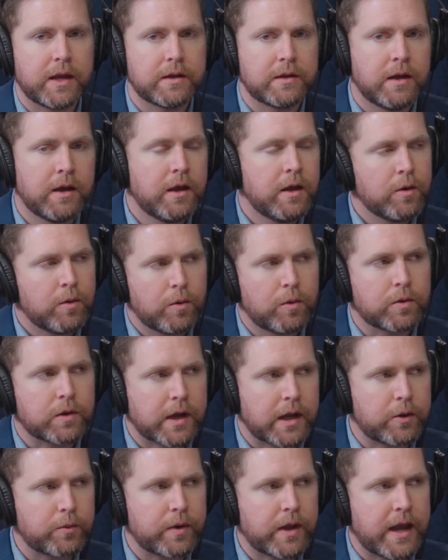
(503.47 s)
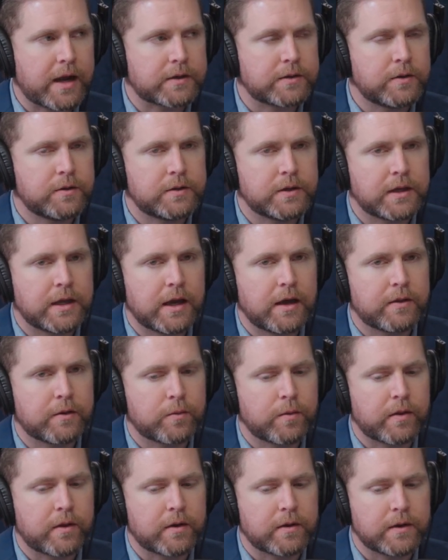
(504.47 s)
and we'll kind of react to together
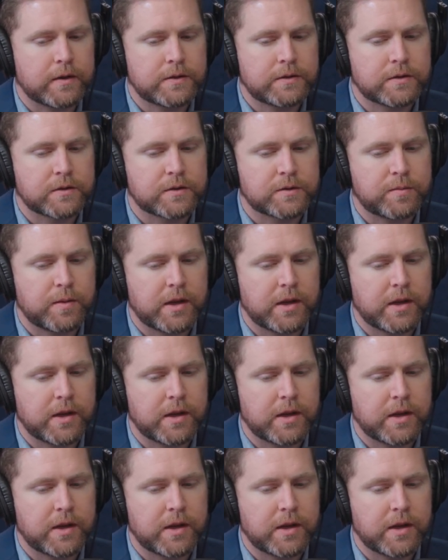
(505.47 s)
with our listeners.